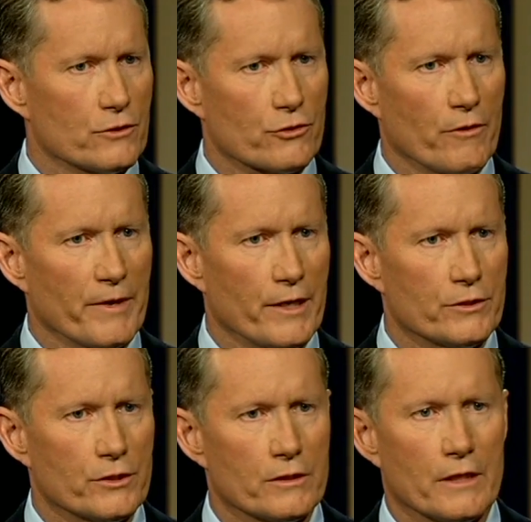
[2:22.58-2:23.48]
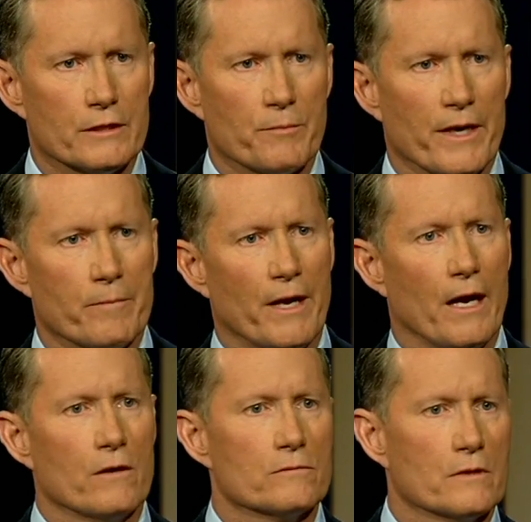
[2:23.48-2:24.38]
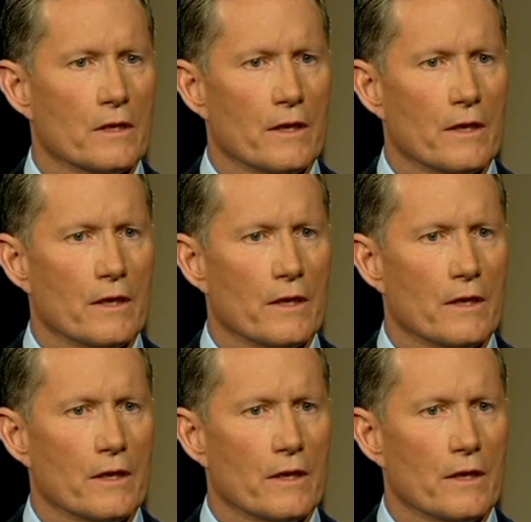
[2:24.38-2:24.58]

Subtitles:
discrimination. It's been about